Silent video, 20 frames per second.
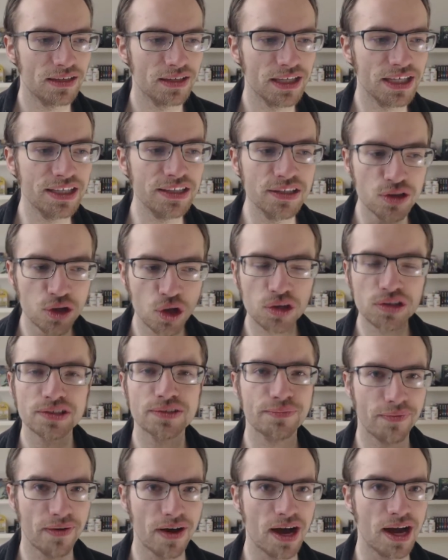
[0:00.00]
he
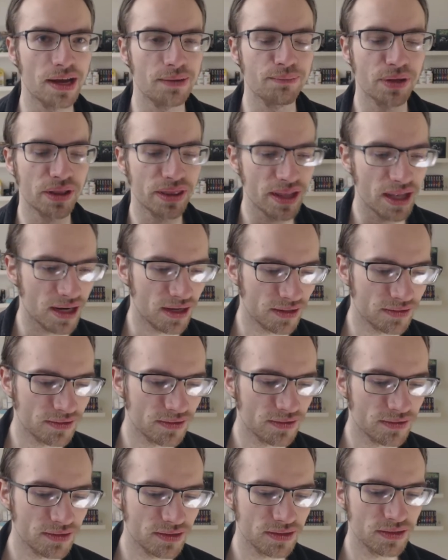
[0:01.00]
looks fine, but
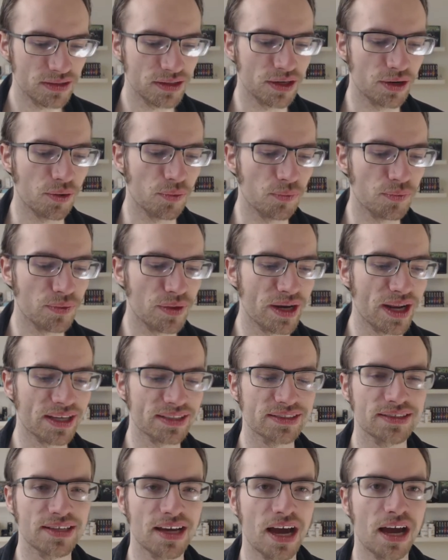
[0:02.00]
then, you know, the
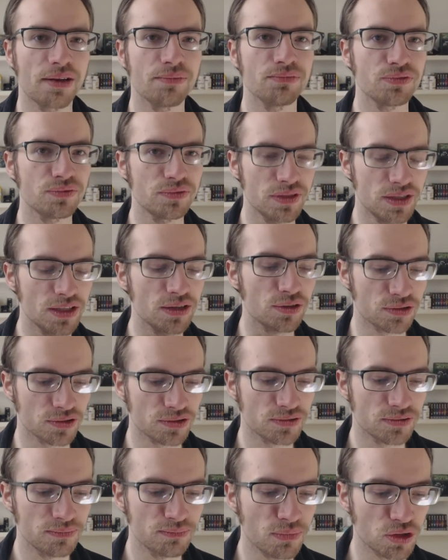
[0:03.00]
next time he
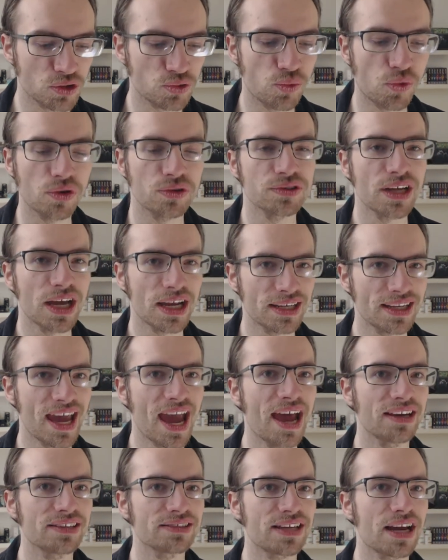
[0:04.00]
looks much worse, and
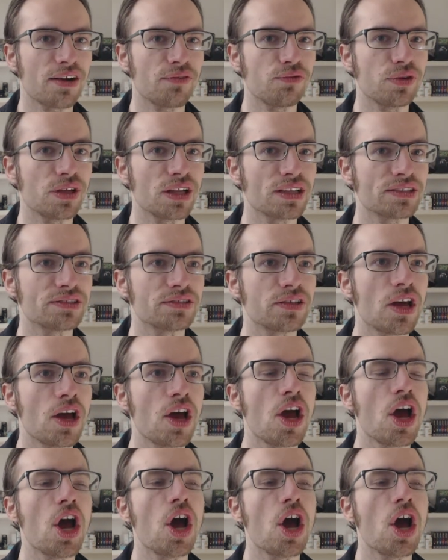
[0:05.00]
Katniss kind of realizes,